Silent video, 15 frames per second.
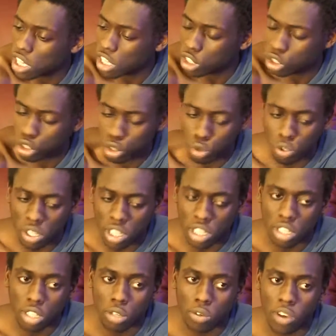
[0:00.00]
truly
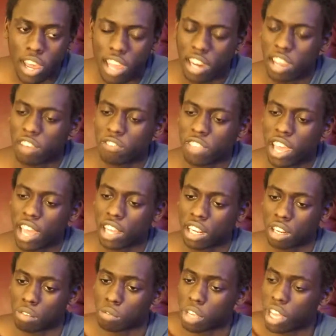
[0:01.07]
do, and if that
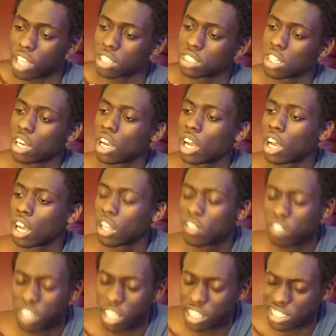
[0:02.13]

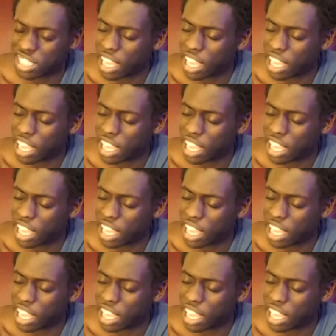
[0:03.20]
does